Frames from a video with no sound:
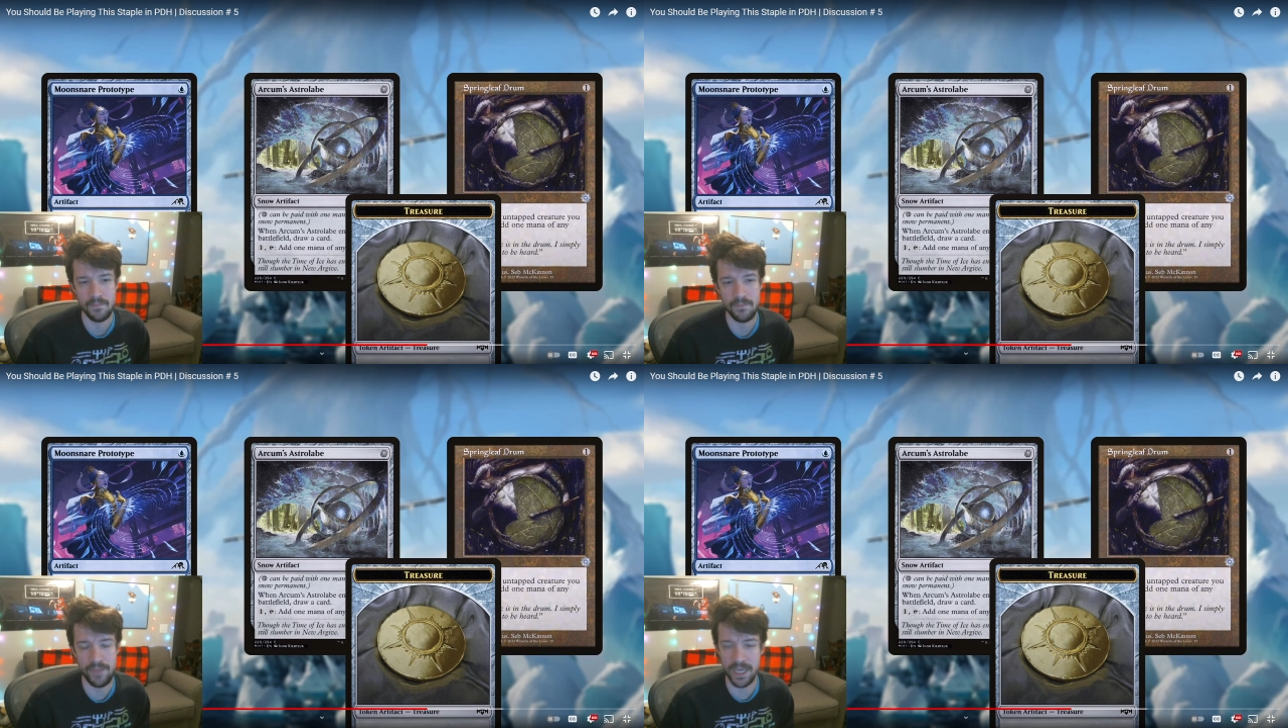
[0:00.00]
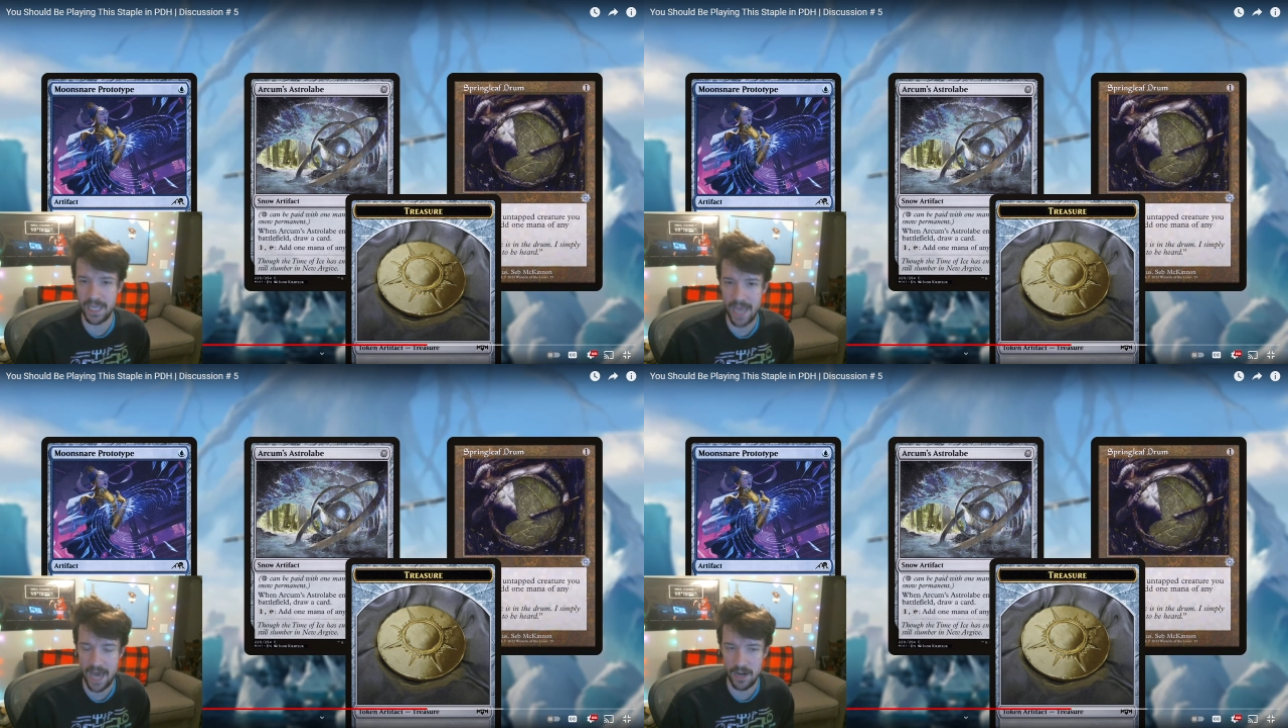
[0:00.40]
big
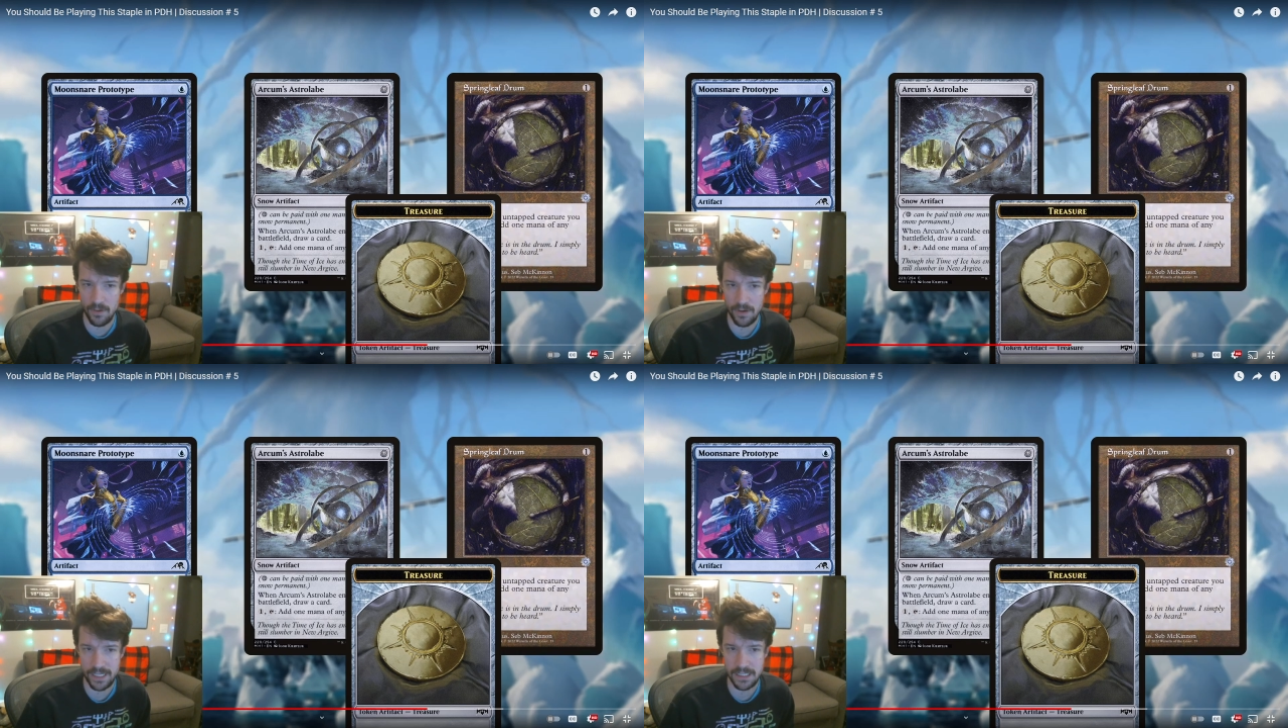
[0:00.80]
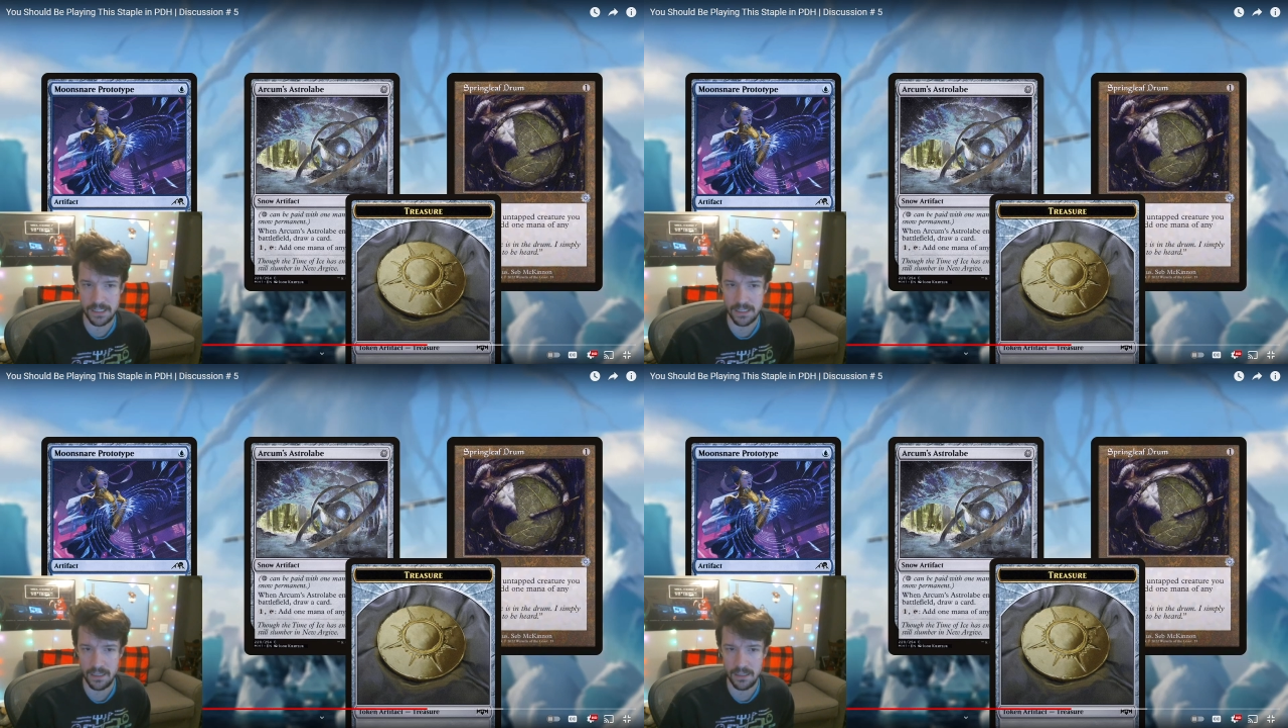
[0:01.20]

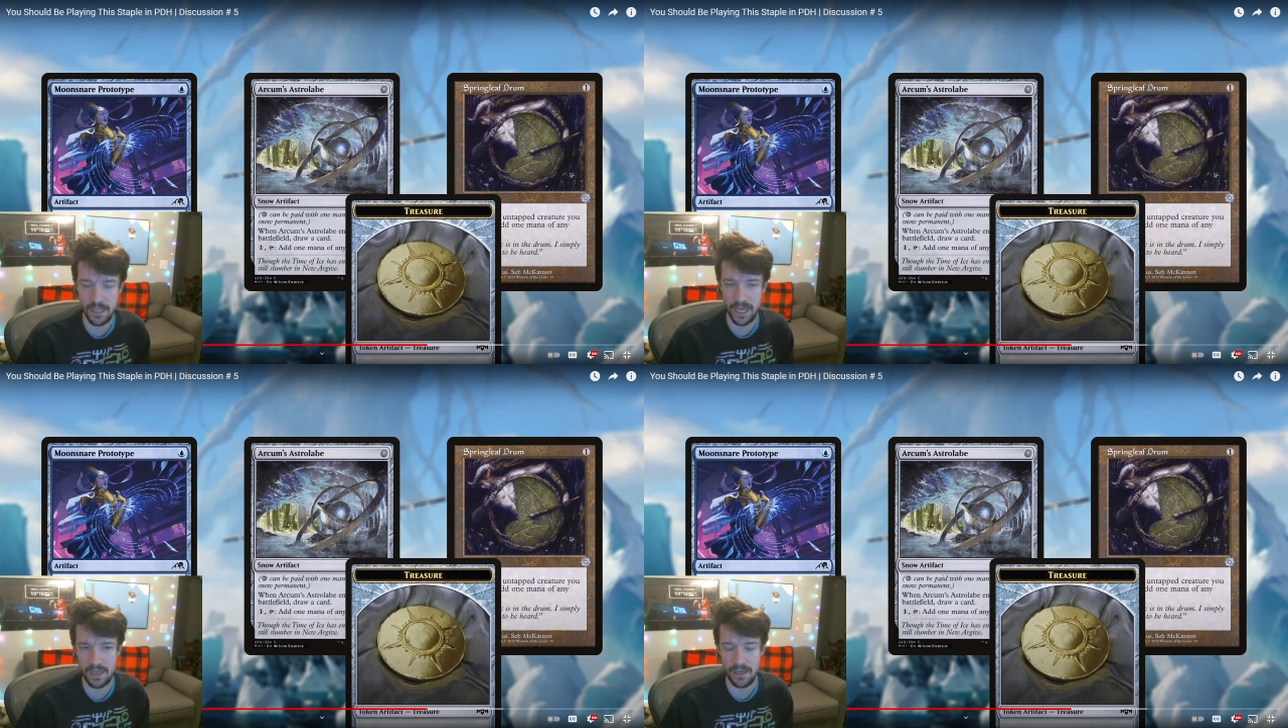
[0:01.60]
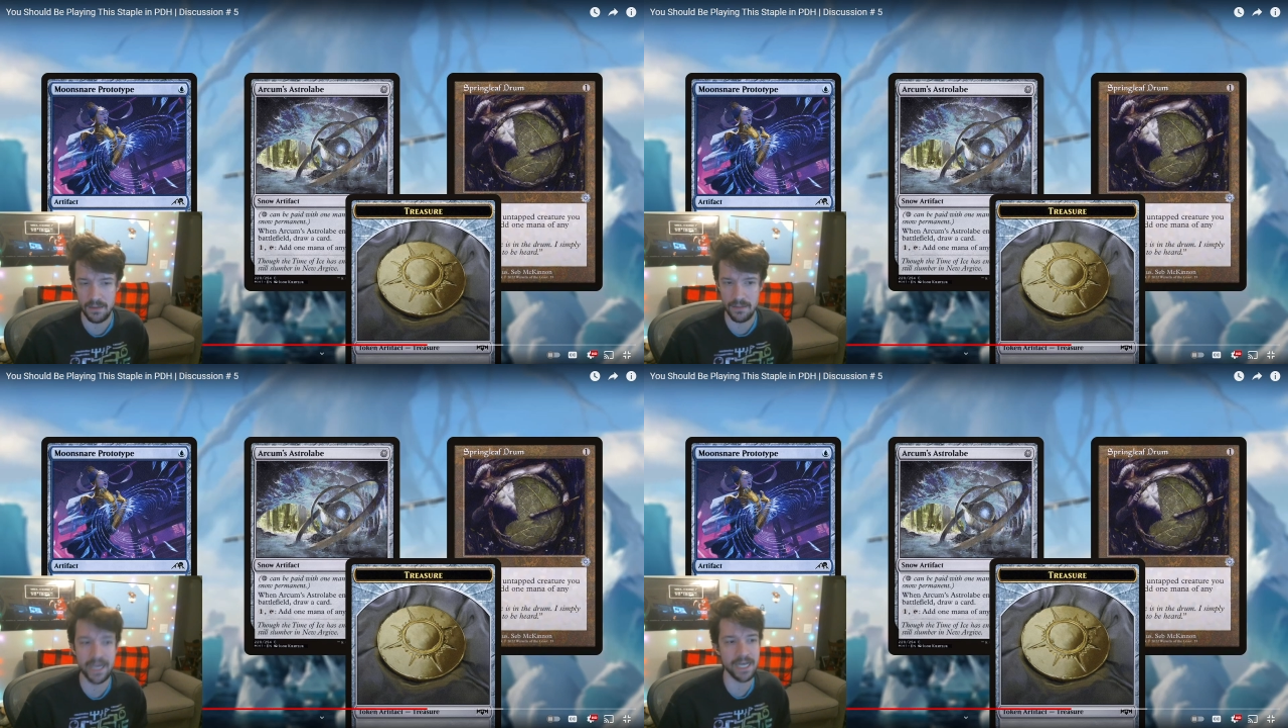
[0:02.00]
categories.
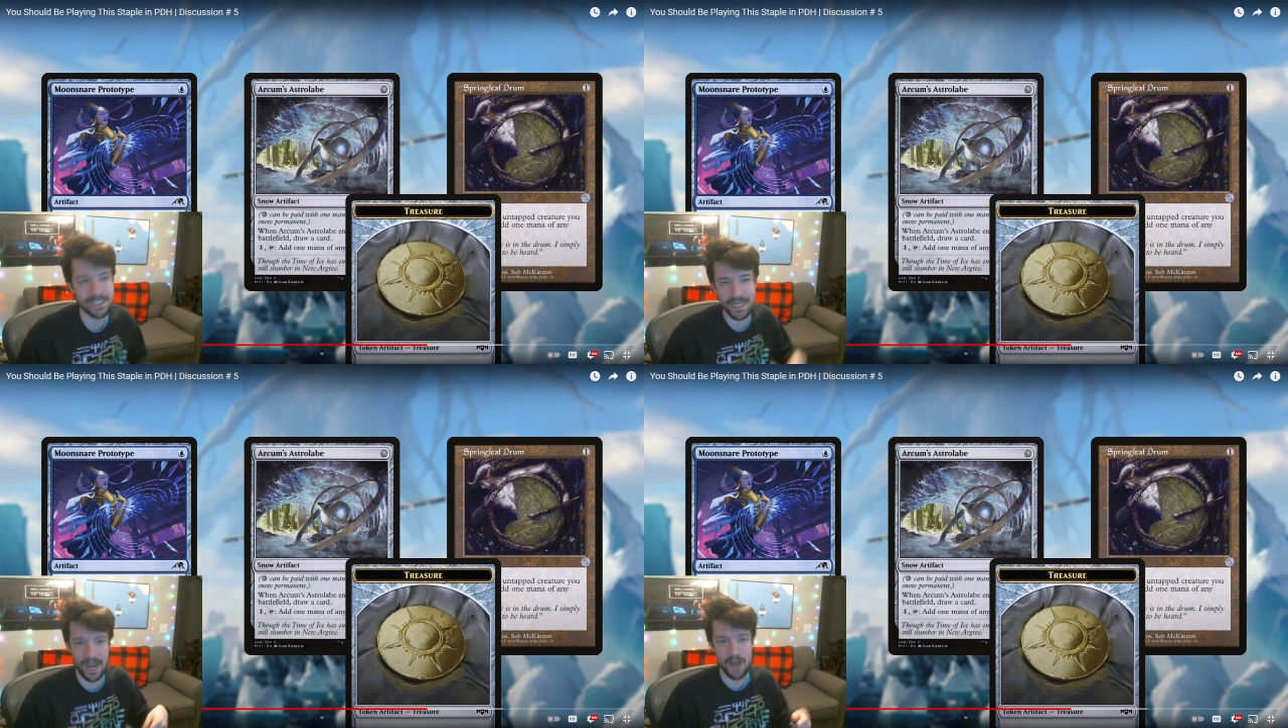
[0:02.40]
Like I said,